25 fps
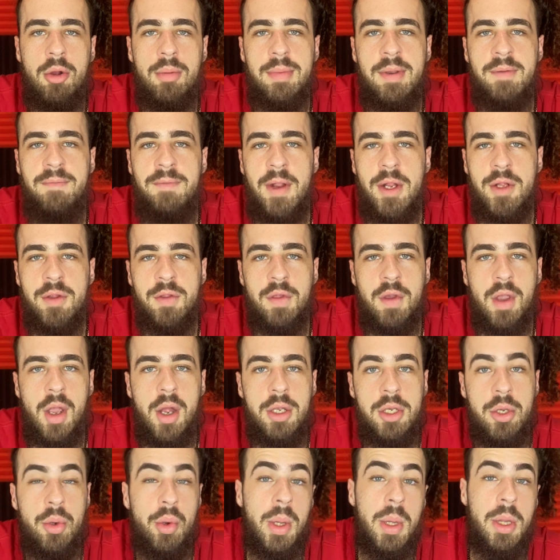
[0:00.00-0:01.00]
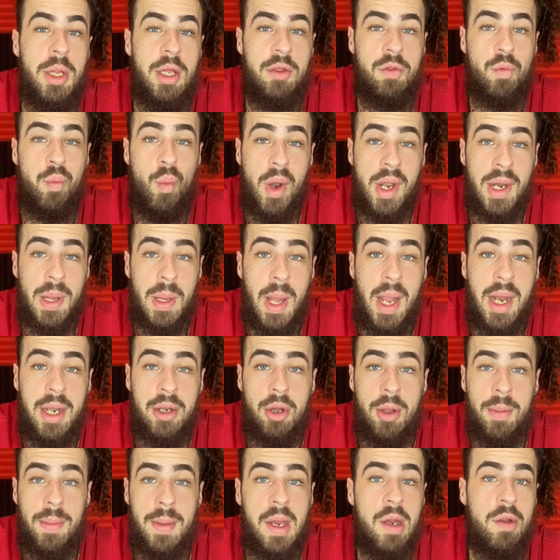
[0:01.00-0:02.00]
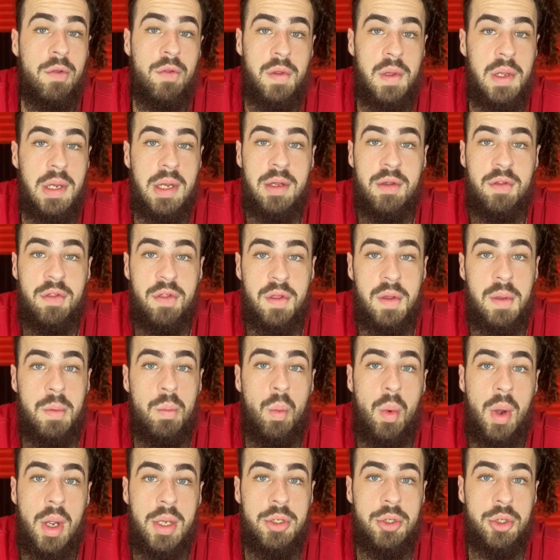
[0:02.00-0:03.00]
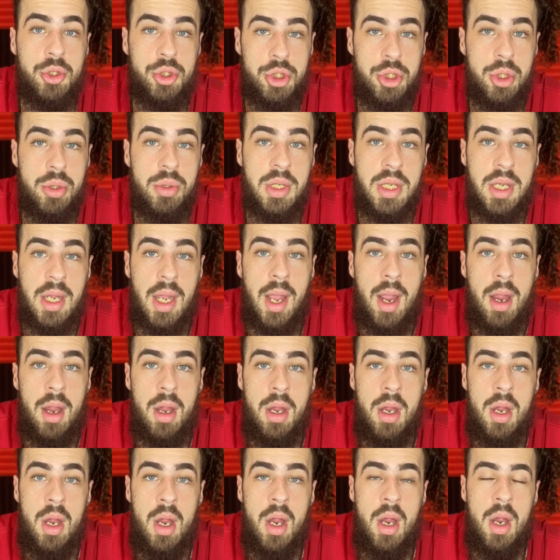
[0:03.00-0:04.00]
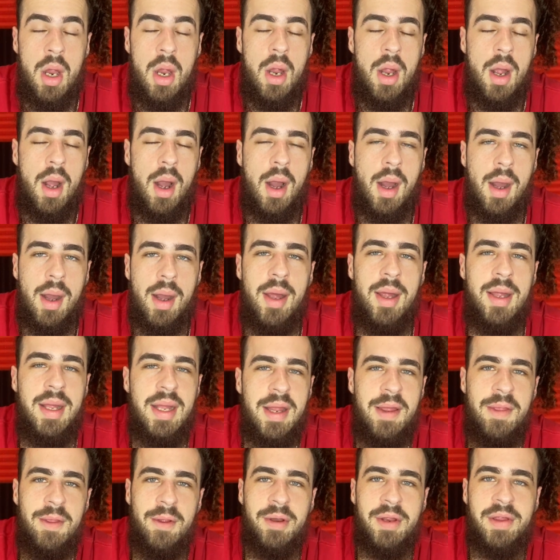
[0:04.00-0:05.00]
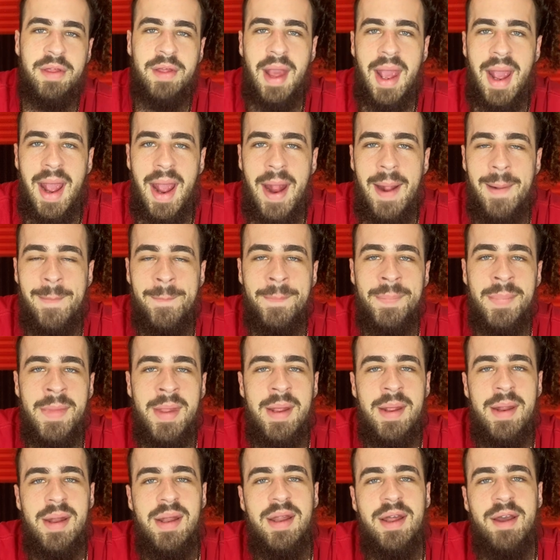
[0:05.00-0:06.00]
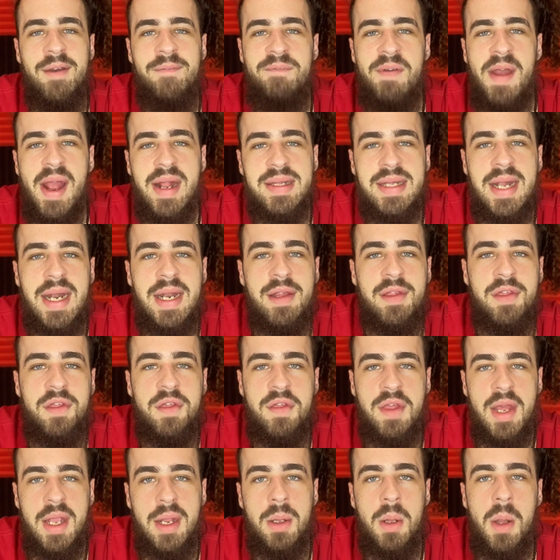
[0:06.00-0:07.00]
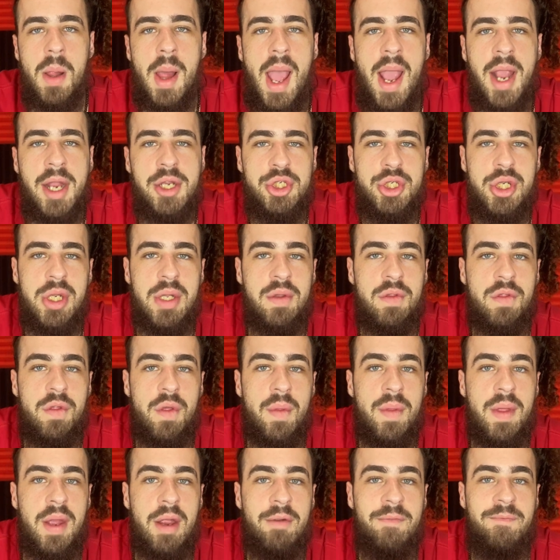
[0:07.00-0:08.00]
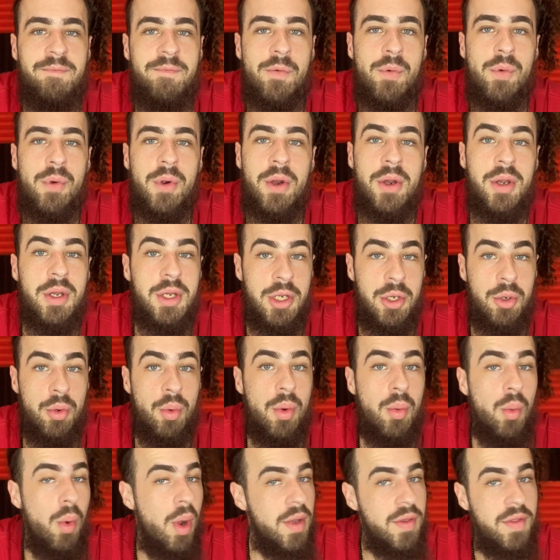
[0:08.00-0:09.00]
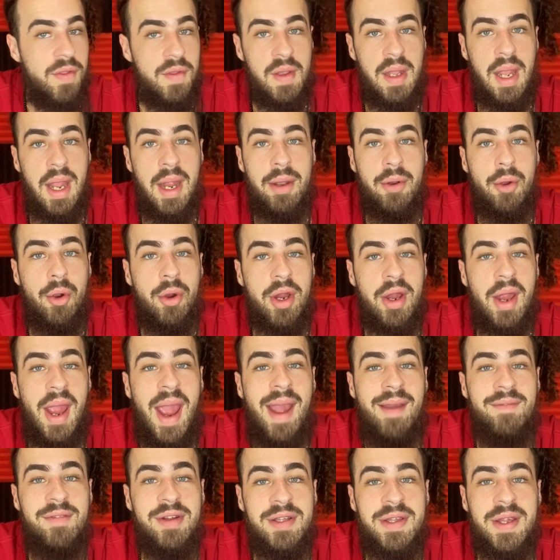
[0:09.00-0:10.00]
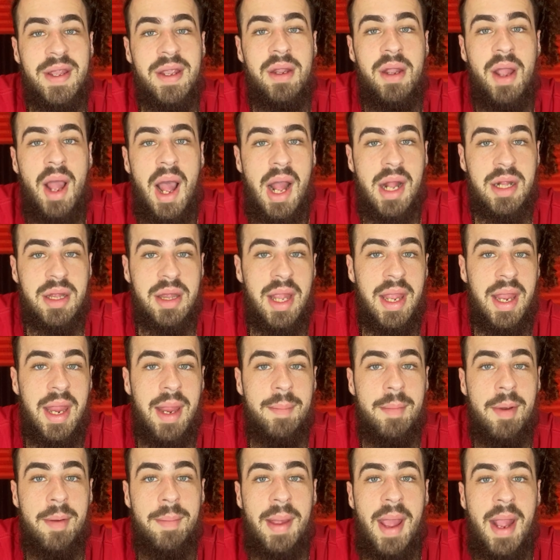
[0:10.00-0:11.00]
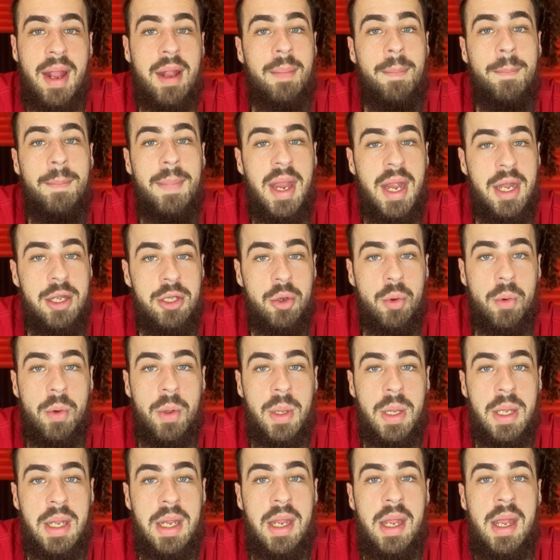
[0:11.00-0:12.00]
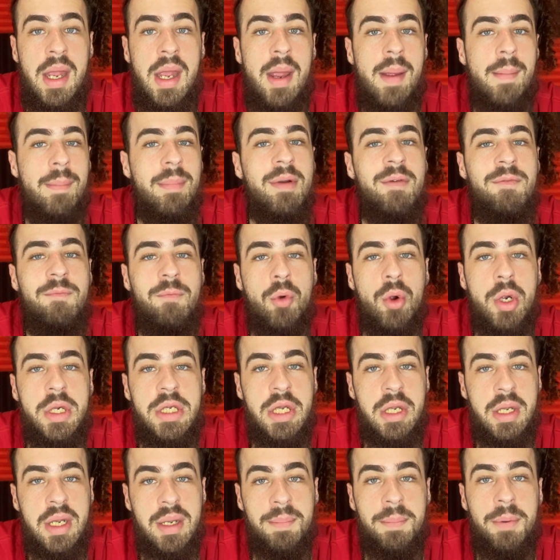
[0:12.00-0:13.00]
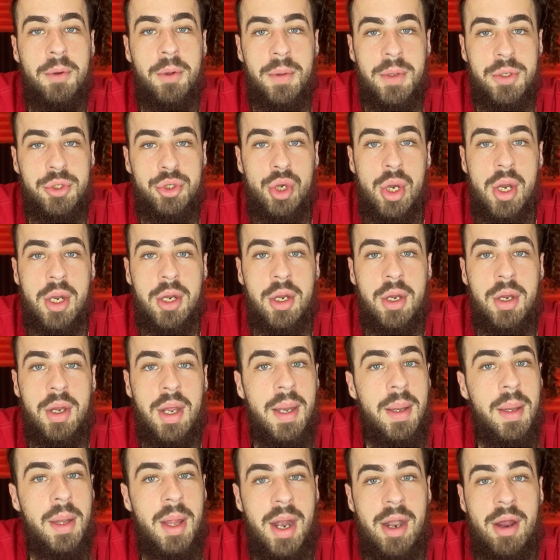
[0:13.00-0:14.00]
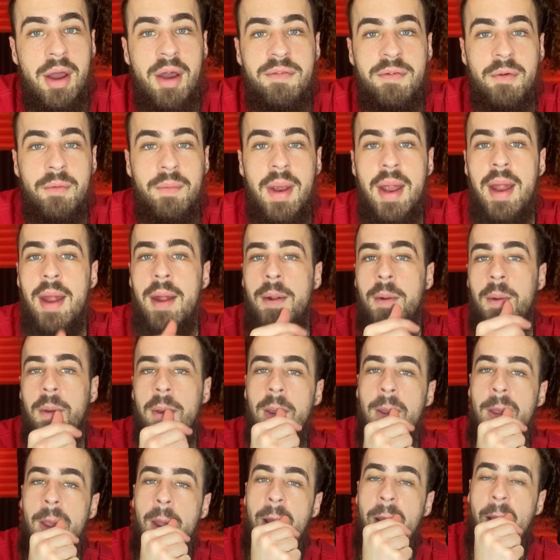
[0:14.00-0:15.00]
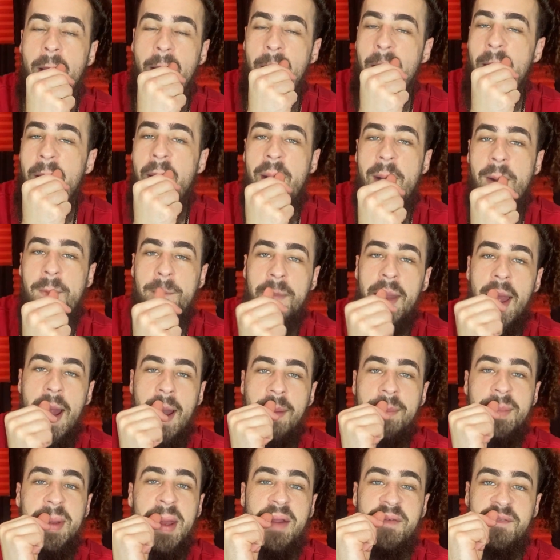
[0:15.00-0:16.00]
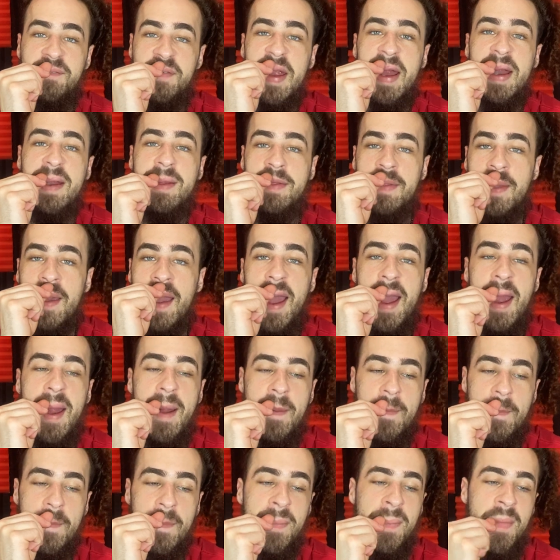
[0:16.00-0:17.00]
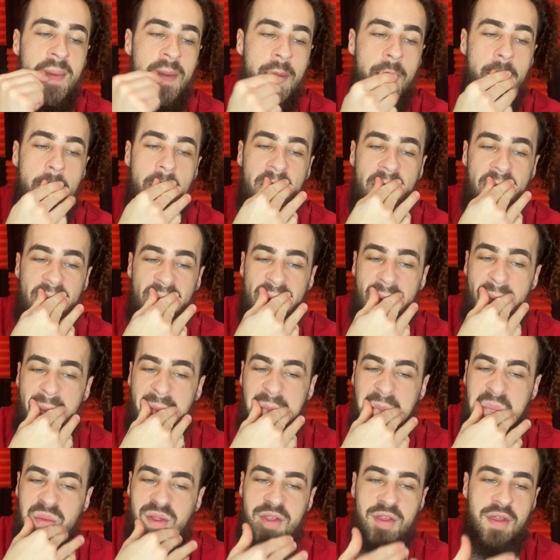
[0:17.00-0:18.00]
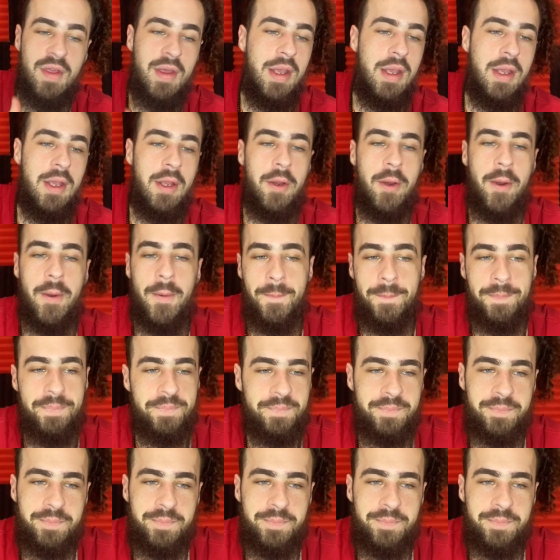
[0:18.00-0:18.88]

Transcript: home defense gun. You at least want a light on there so you can see what you're shooting at. Uh, there's that. The fact that it's single action, so therefore you once again are having to cock the hammer back manually before you can pull the trigger and let off a round. Uh, I'm not a big fan of that. Let me see here.